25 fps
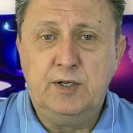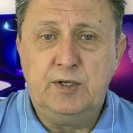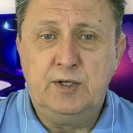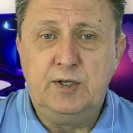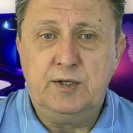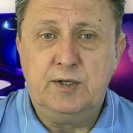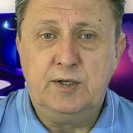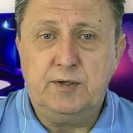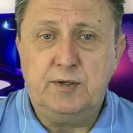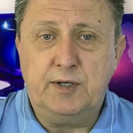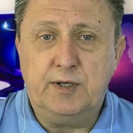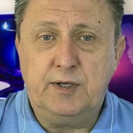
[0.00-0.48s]

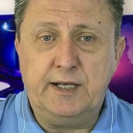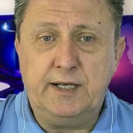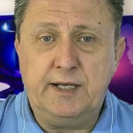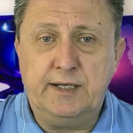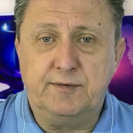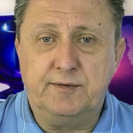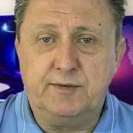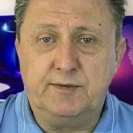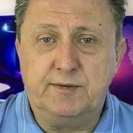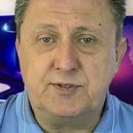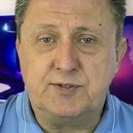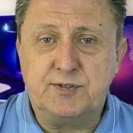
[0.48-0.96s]
And
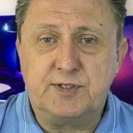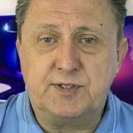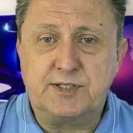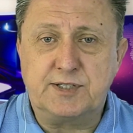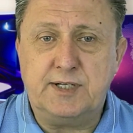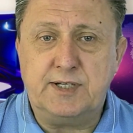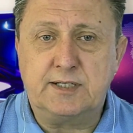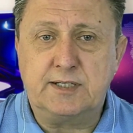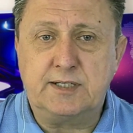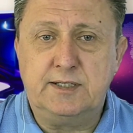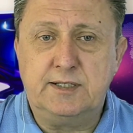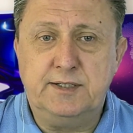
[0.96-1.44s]
this
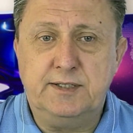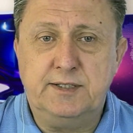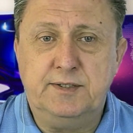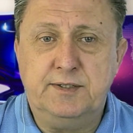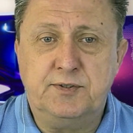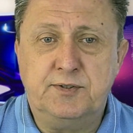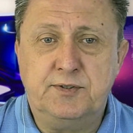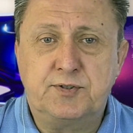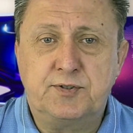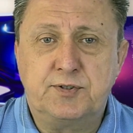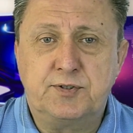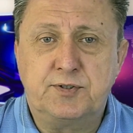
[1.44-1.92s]
exactly
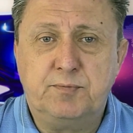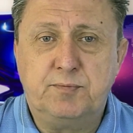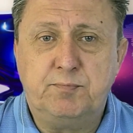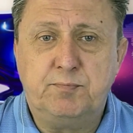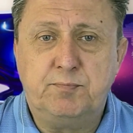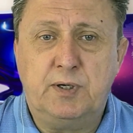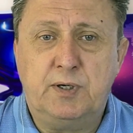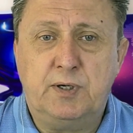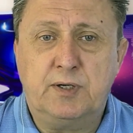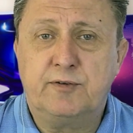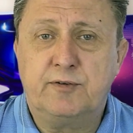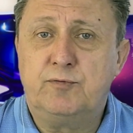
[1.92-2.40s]
is
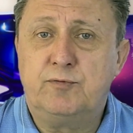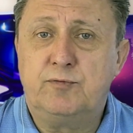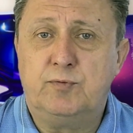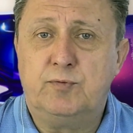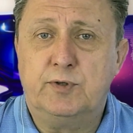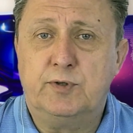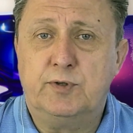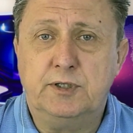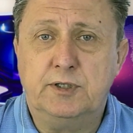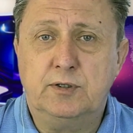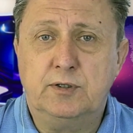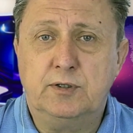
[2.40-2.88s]
part of what
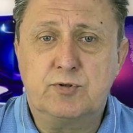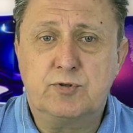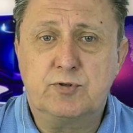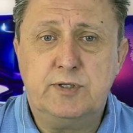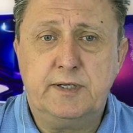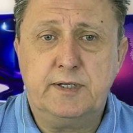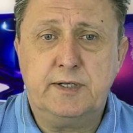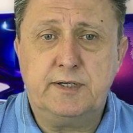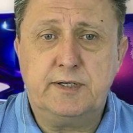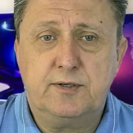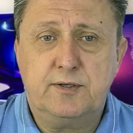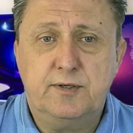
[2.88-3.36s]
it looks
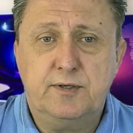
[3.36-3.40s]
like.